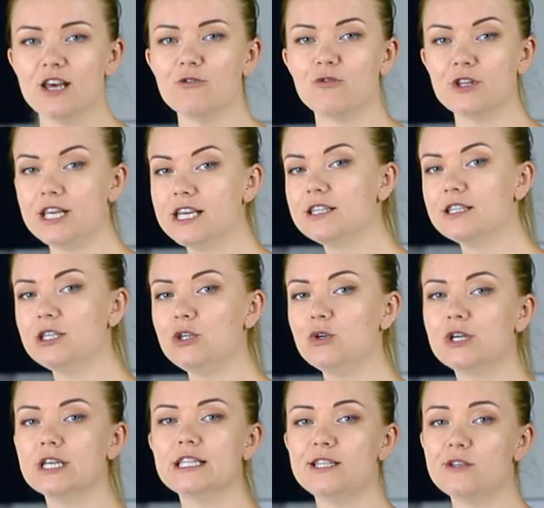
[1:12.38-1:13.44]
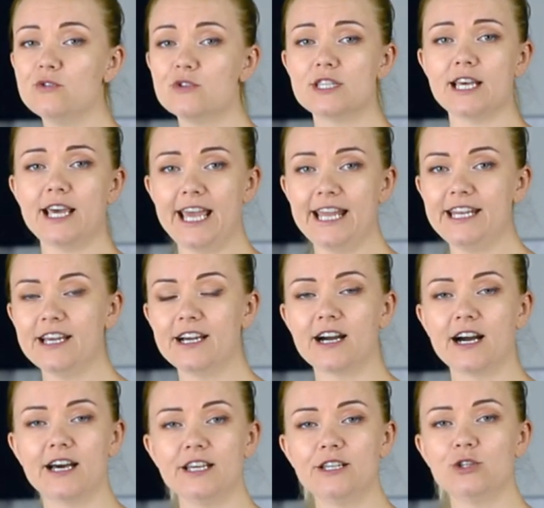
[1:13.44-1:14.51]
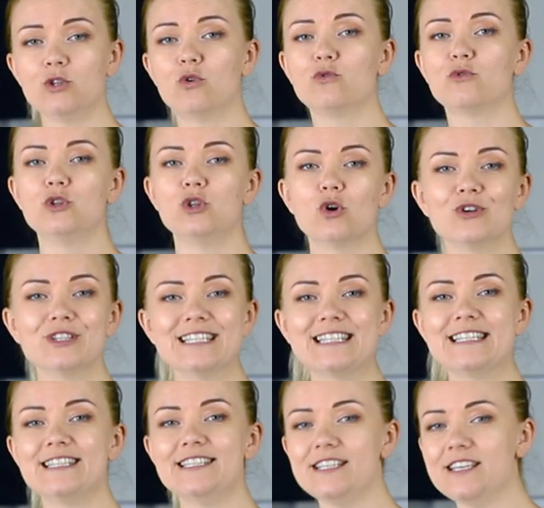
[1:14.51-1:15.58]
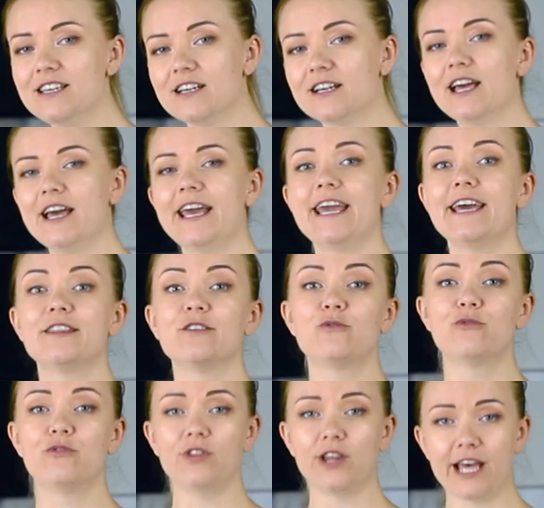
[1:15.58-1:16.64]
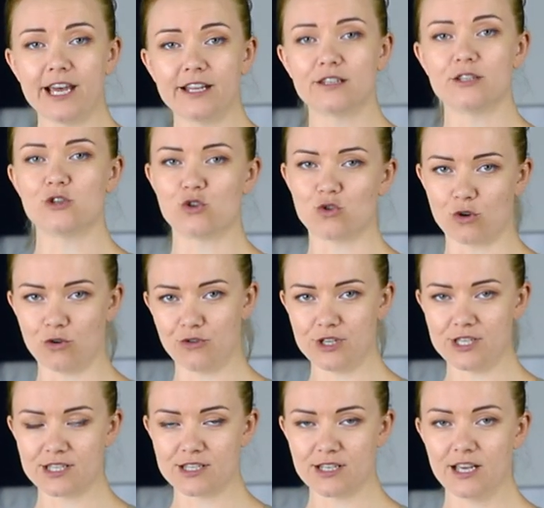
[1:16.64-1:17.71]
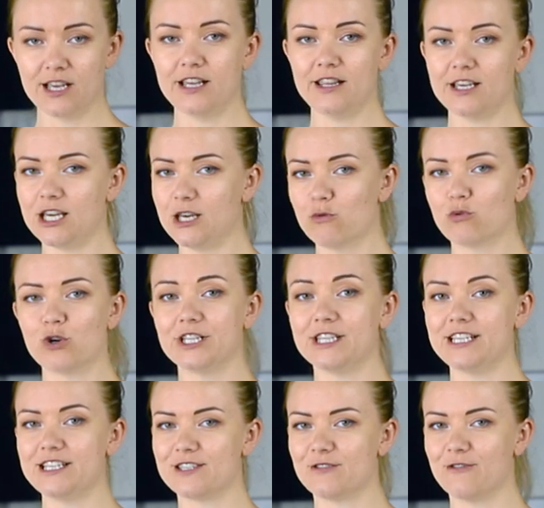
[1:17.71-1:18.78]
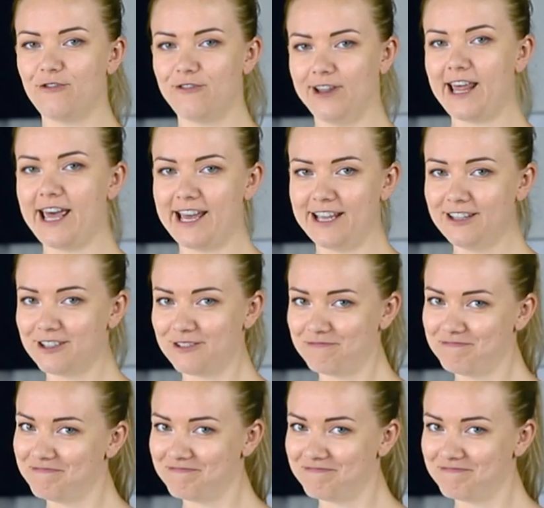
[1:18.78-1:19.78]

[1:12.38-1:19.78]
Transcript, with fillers: For that, you can use any kind of non-stick and flat surface. The keyword is flat.